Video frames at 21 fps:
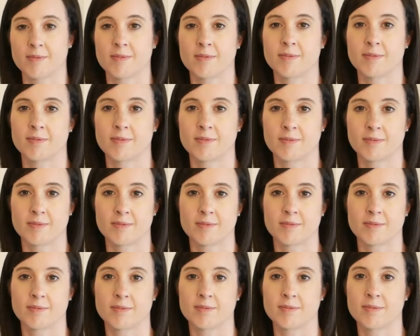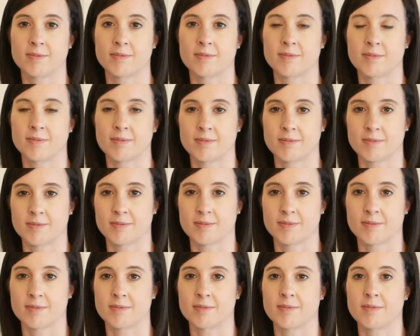
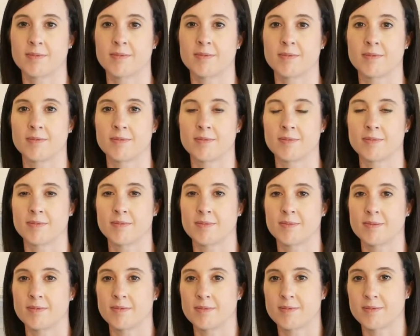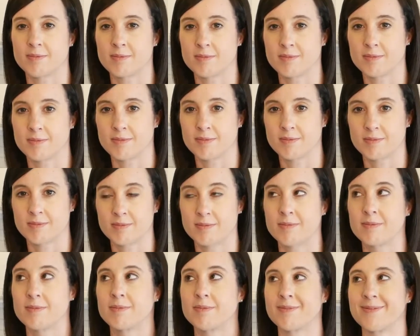
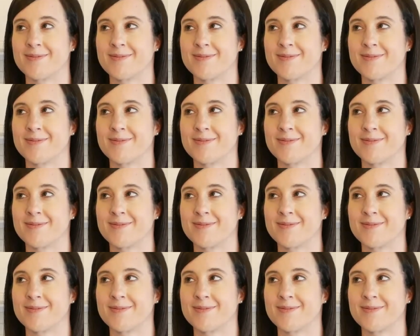This person isn't speaking.